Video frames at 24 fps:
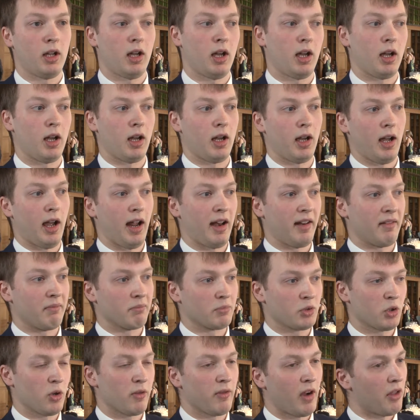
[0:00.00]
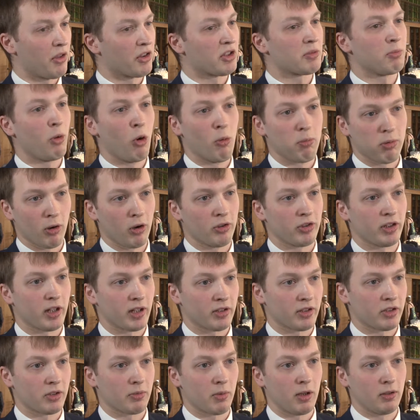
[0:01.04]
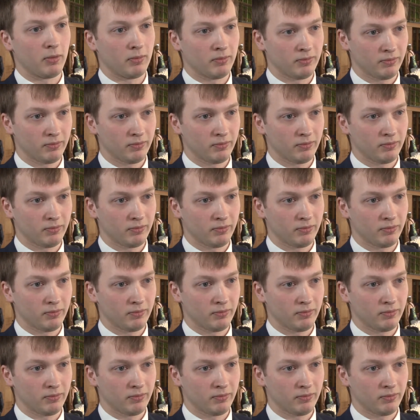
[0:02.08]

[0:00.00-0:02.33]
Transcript: and sort of other small projects as well.